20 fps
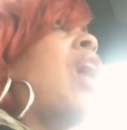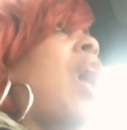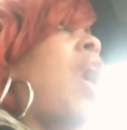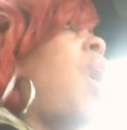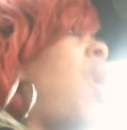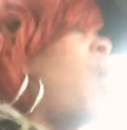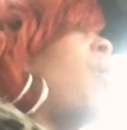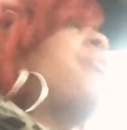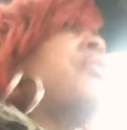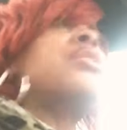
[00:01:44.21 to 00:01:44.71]

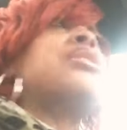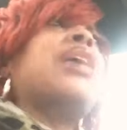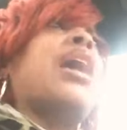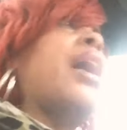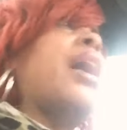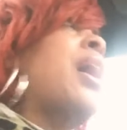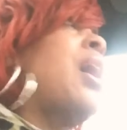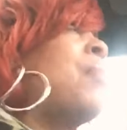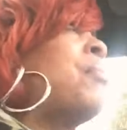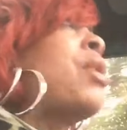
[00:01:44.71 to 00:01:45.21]
All the
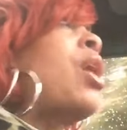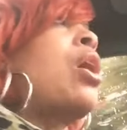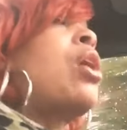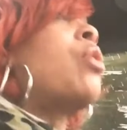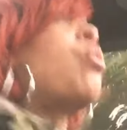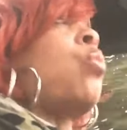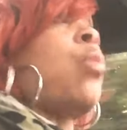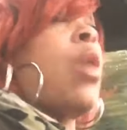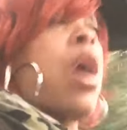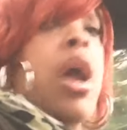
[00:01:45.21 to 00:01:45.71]
time.
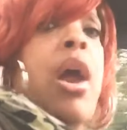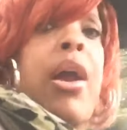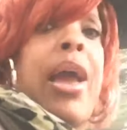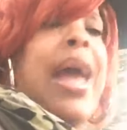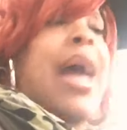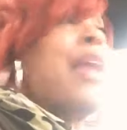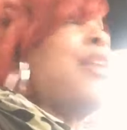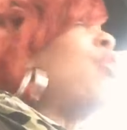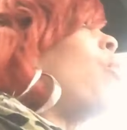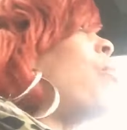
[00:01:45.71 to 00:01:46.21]
Where
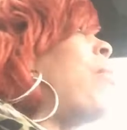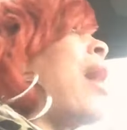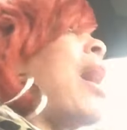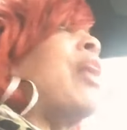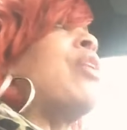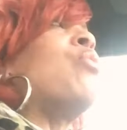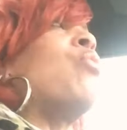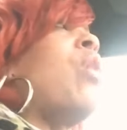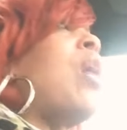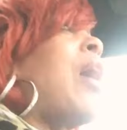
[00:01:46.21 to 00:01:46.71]
at? No
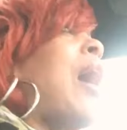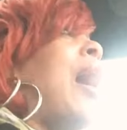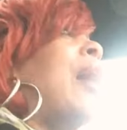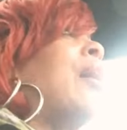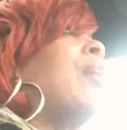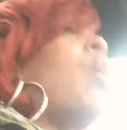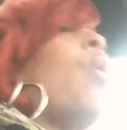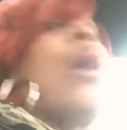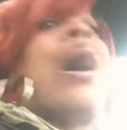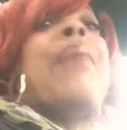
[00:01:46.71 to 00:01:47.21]
matter where I
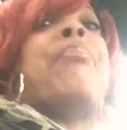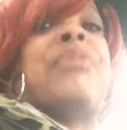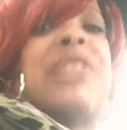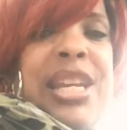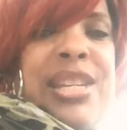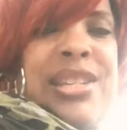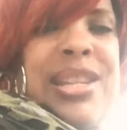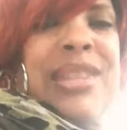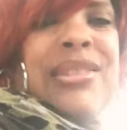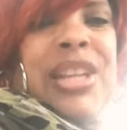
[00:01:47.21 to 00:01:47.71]
go. I'm
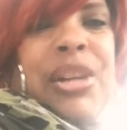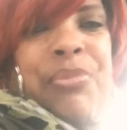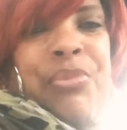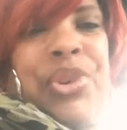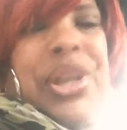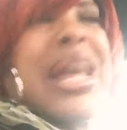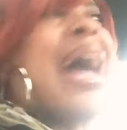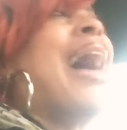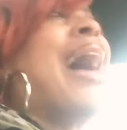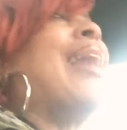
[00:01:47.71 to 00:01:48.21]
teaching them
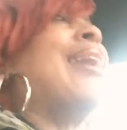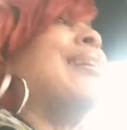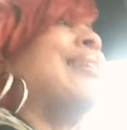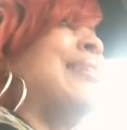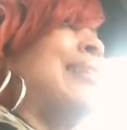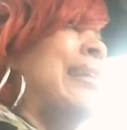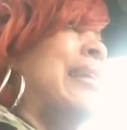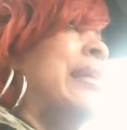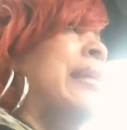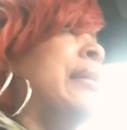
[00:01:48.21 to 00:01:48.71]

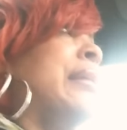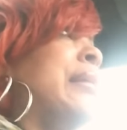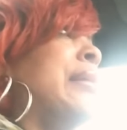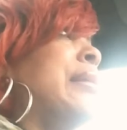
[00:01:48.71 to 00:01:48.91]
reality.